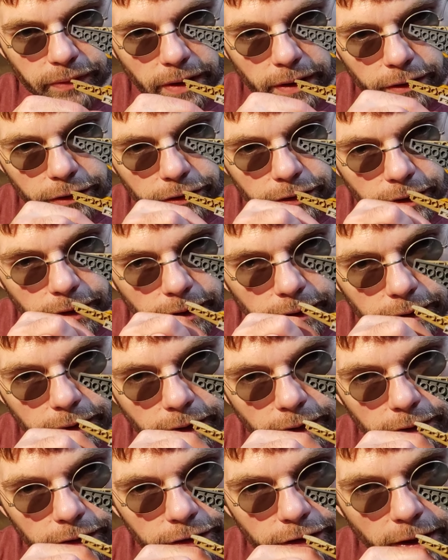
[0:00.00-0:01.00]
Let's see.
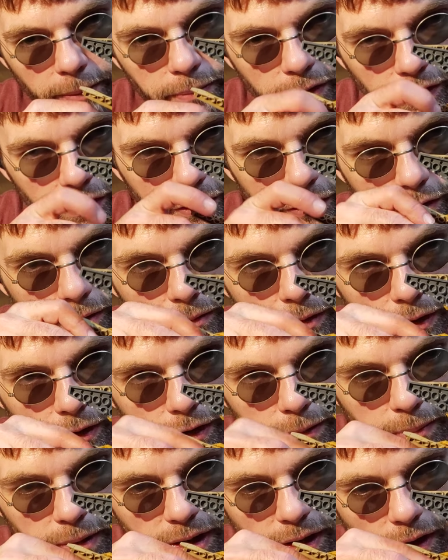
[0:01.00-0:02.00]
There's that position where
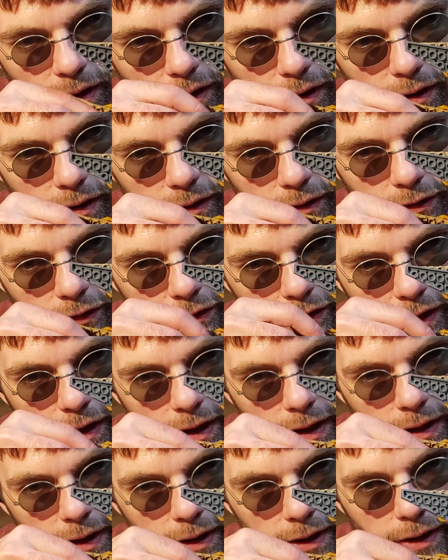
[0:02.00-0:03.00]
it belongs,
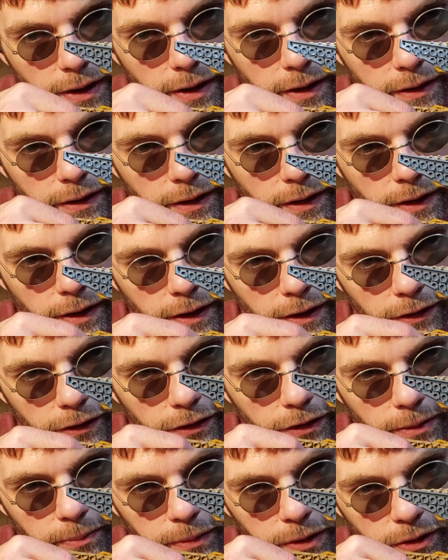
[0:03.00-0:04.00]
and
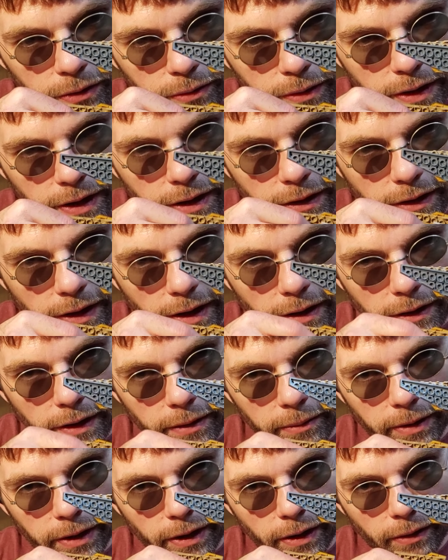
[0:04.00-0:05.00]
slip you in there.
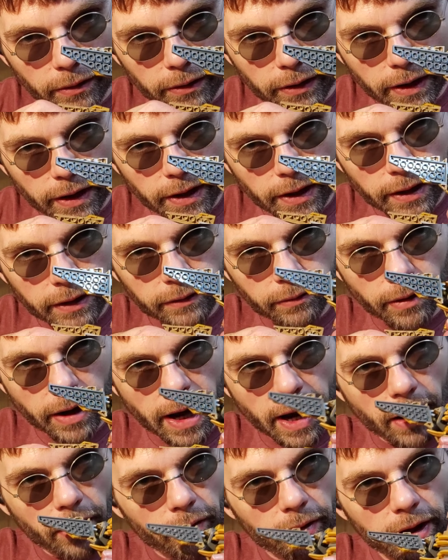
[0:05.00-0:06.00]
There we go. Like,
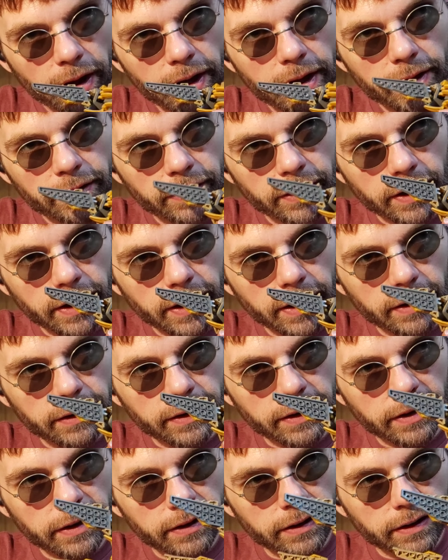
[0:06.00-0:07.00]
wow.
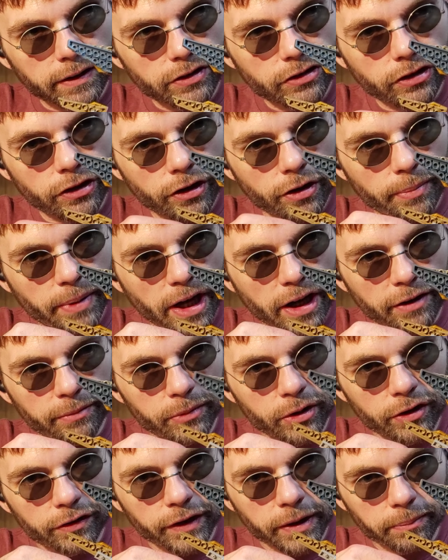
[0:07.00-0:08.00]
The sheer amount of
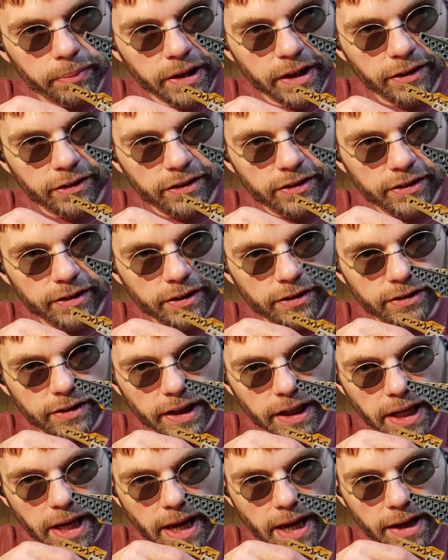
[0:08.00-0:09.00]
moving pieces this
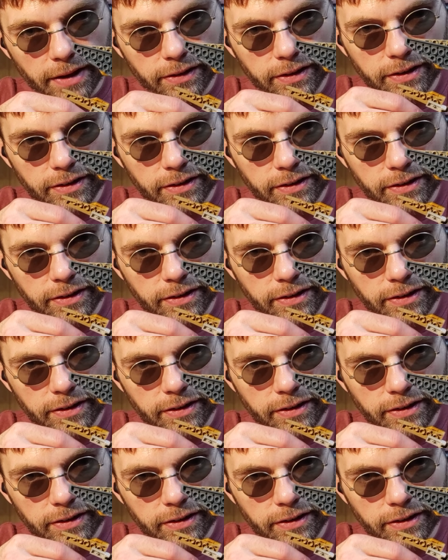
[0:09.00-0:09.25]
thing has.